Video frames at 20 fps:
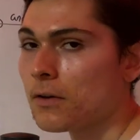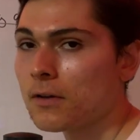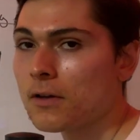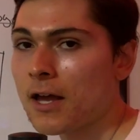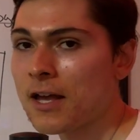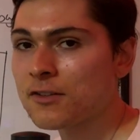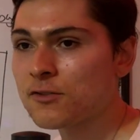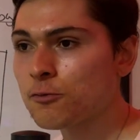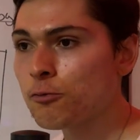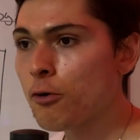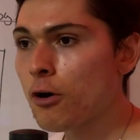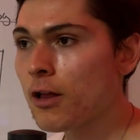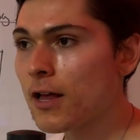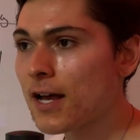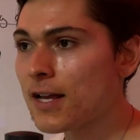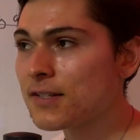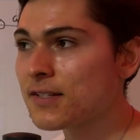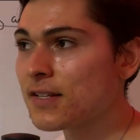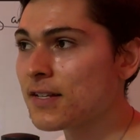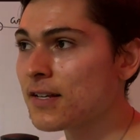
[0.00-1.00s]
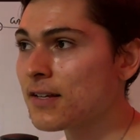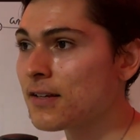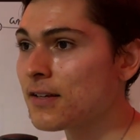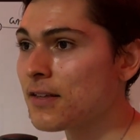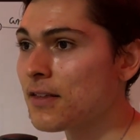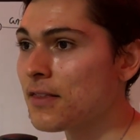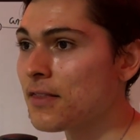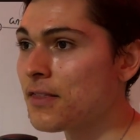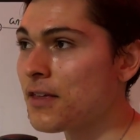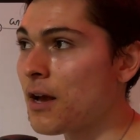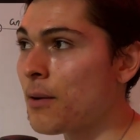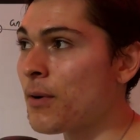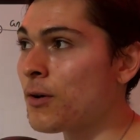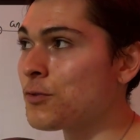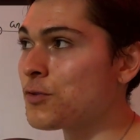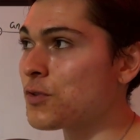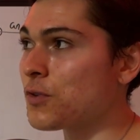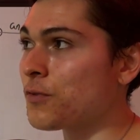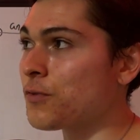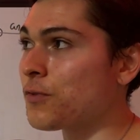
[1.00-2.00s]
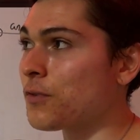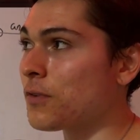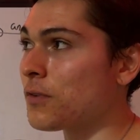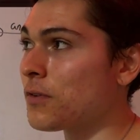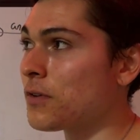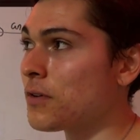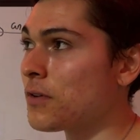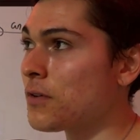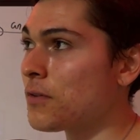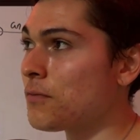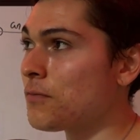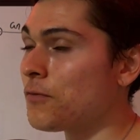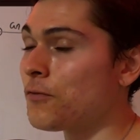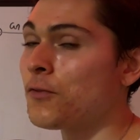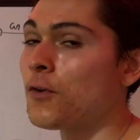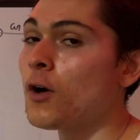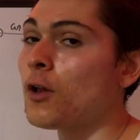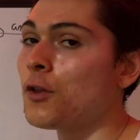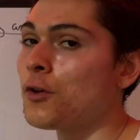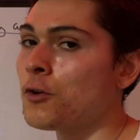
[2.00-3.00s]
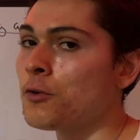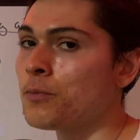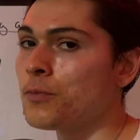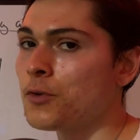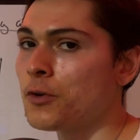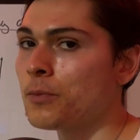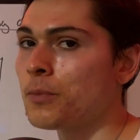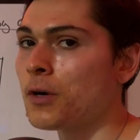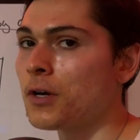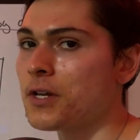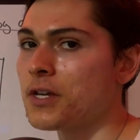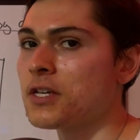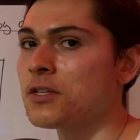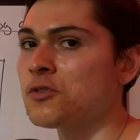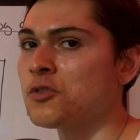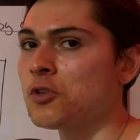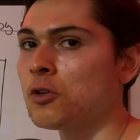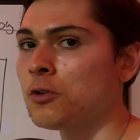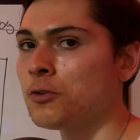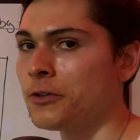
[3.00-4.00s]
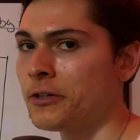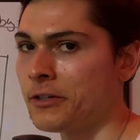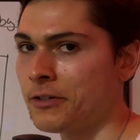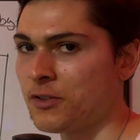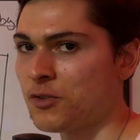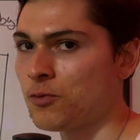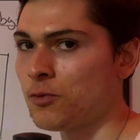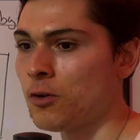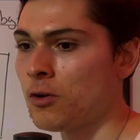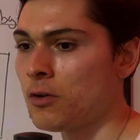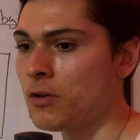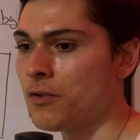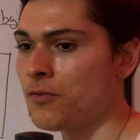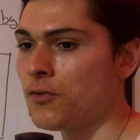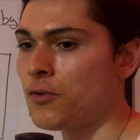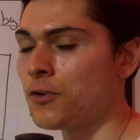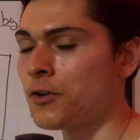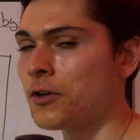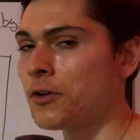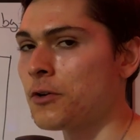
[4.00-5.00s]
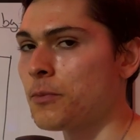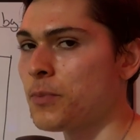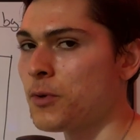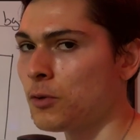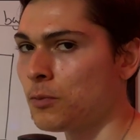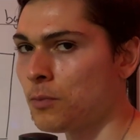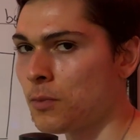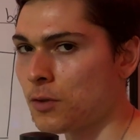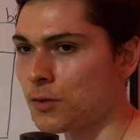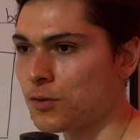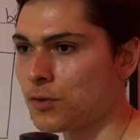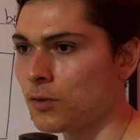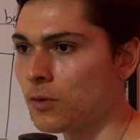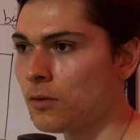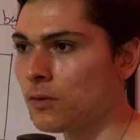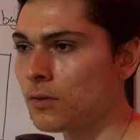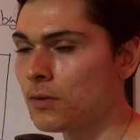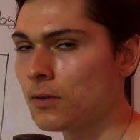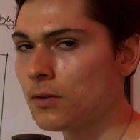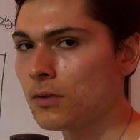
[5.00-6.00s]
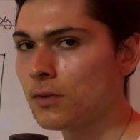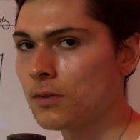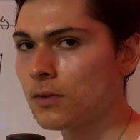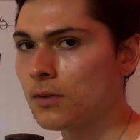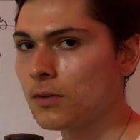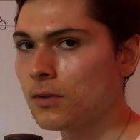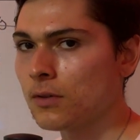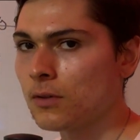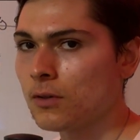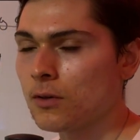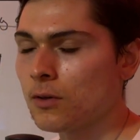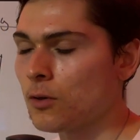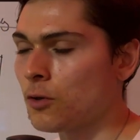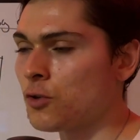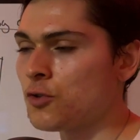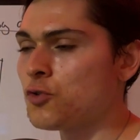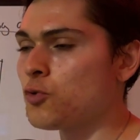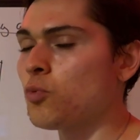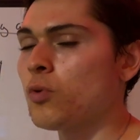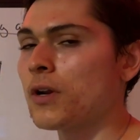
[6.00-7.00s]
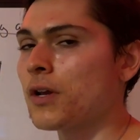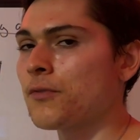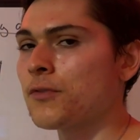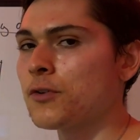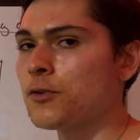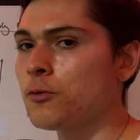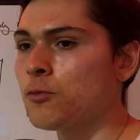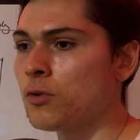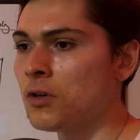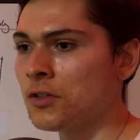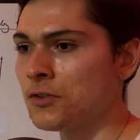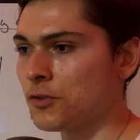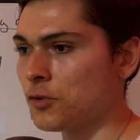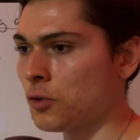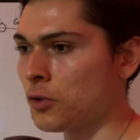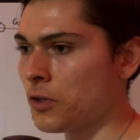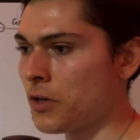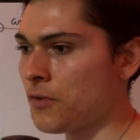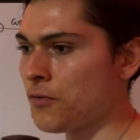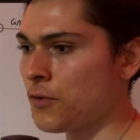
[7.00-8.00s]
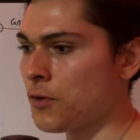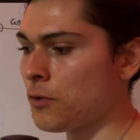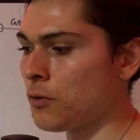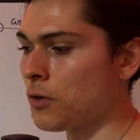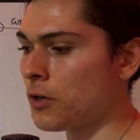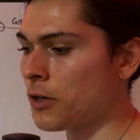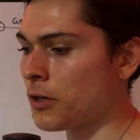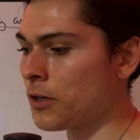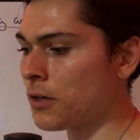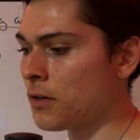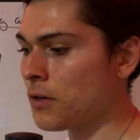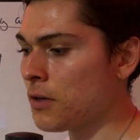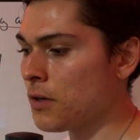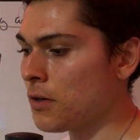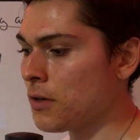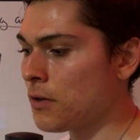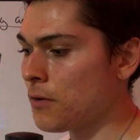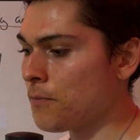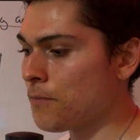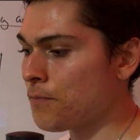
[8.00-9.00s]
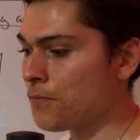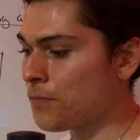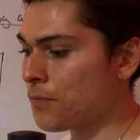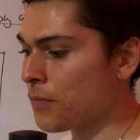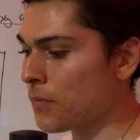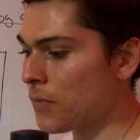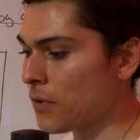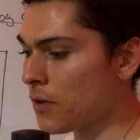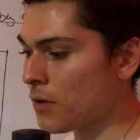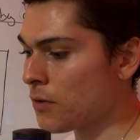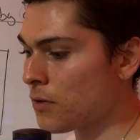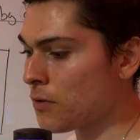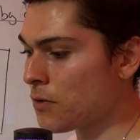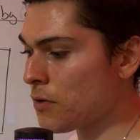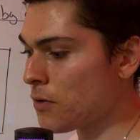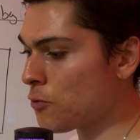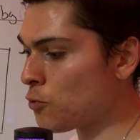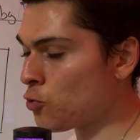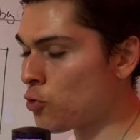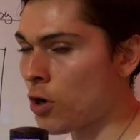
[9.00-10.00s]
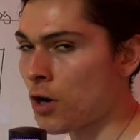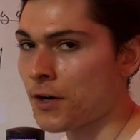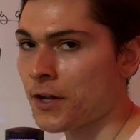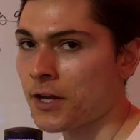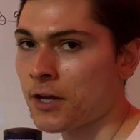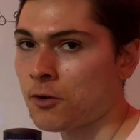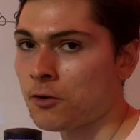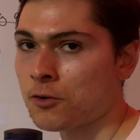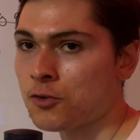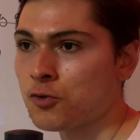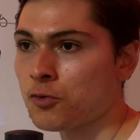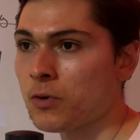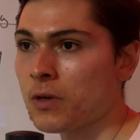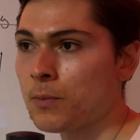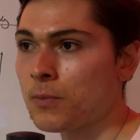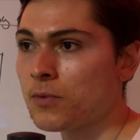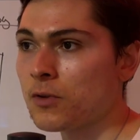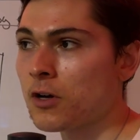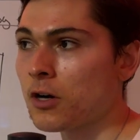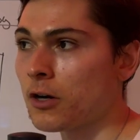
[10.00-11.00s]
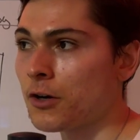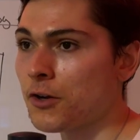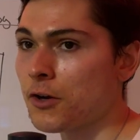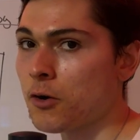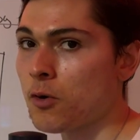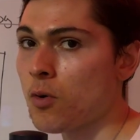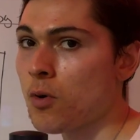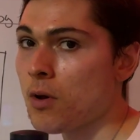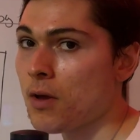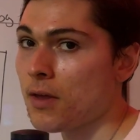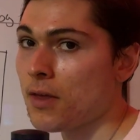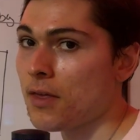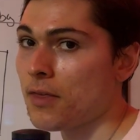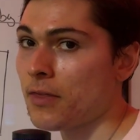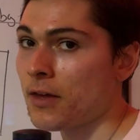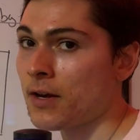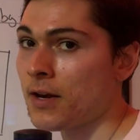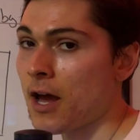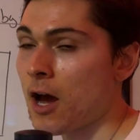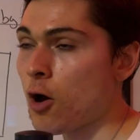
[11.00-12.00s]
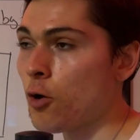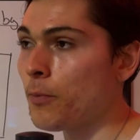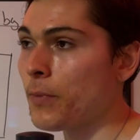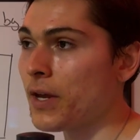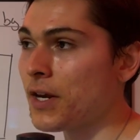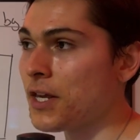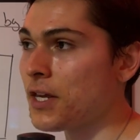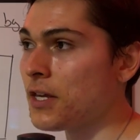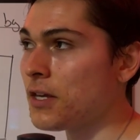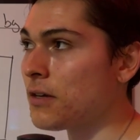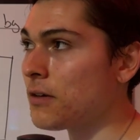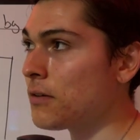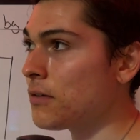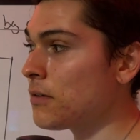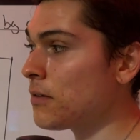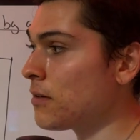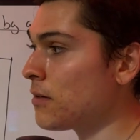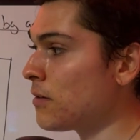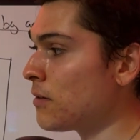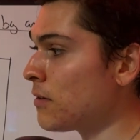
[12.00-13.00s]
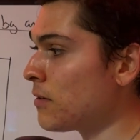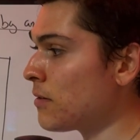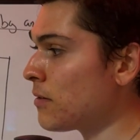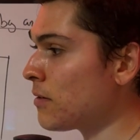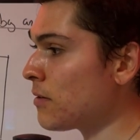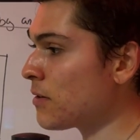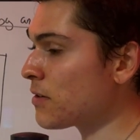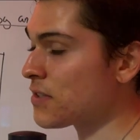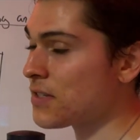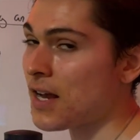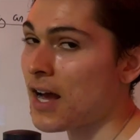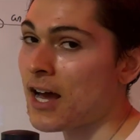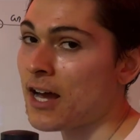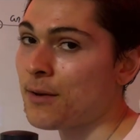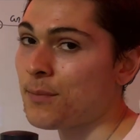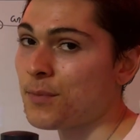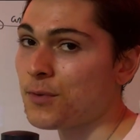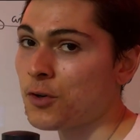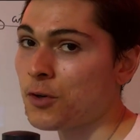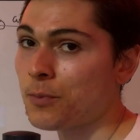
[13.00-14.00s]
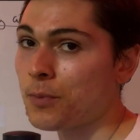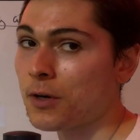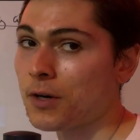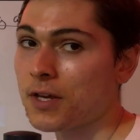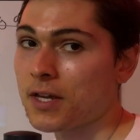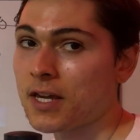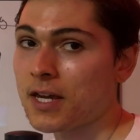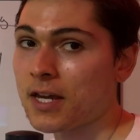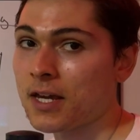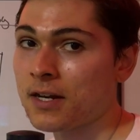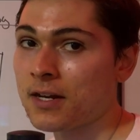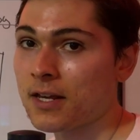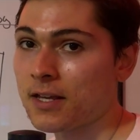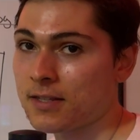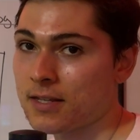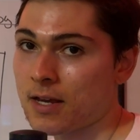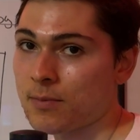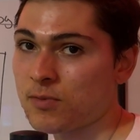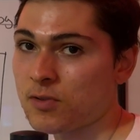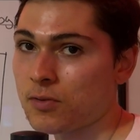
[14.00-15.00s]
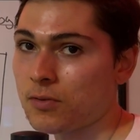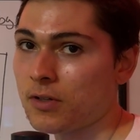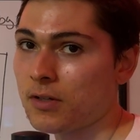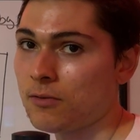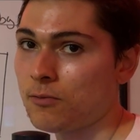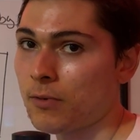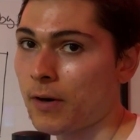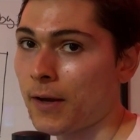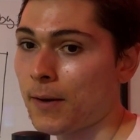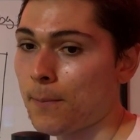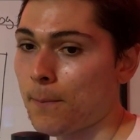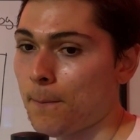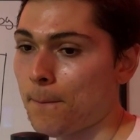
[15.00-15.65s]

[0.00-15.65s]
as well as the amount of volume your body can tolerate as well, if you're gonna build muscle or do whatever you want, or if you are running or doing cardio, then how many time your body can adapt to it, right?